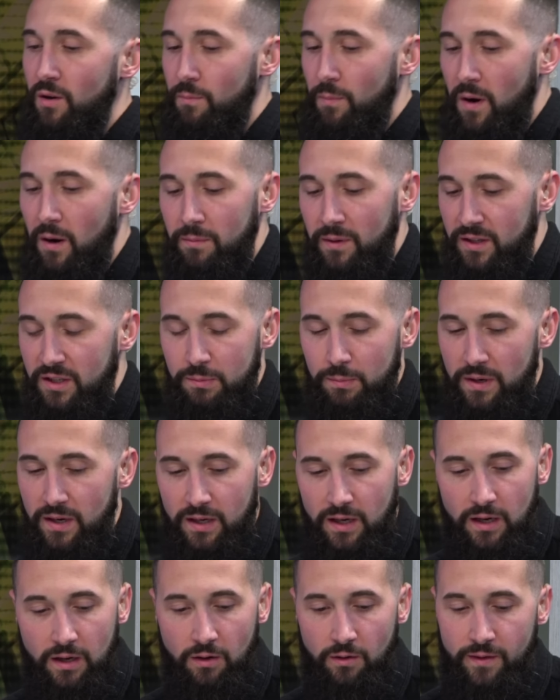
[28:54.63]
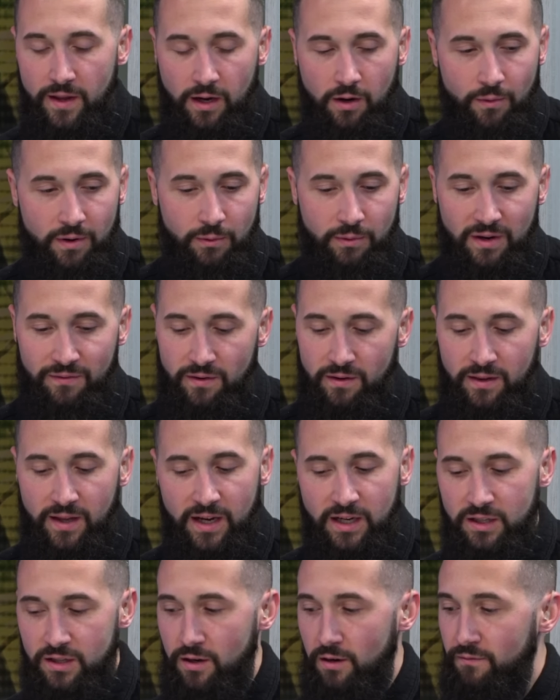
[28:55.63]
public speaking, or they go into different
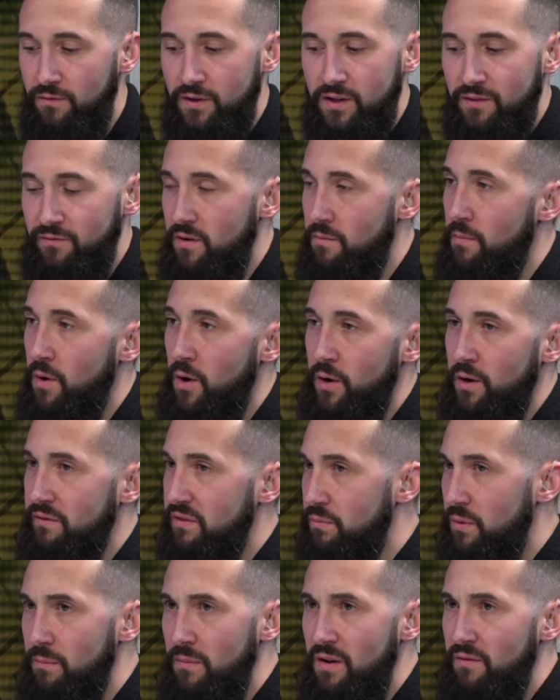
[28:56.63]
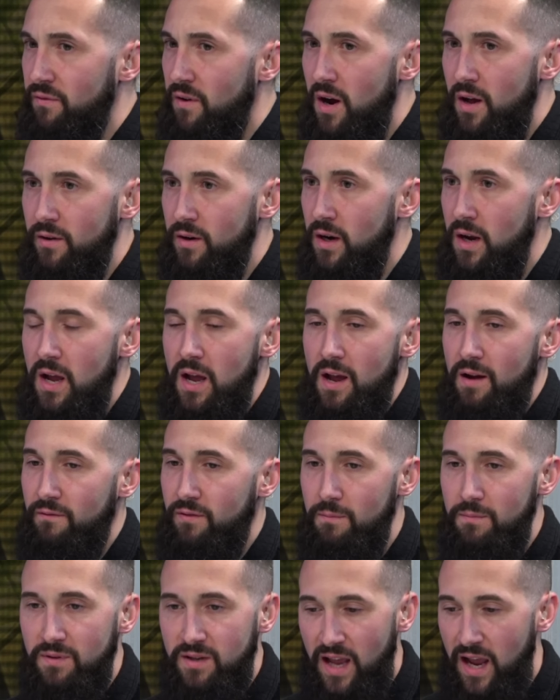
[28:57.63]
things, for different motives. But my father,
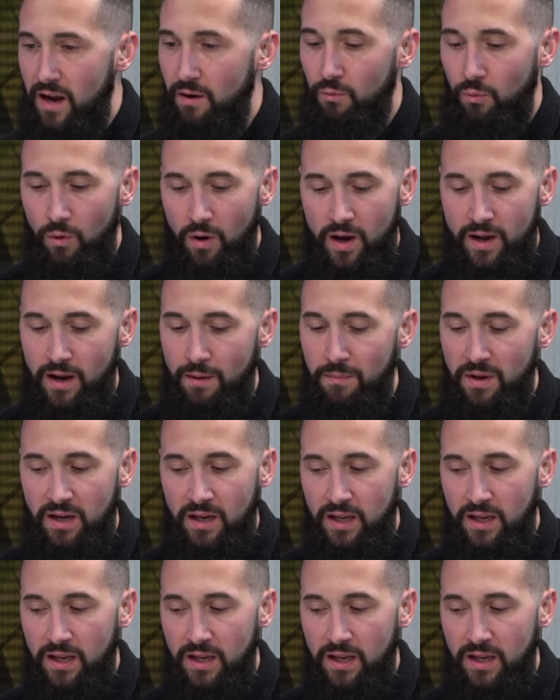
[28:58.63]
from day one, I mean,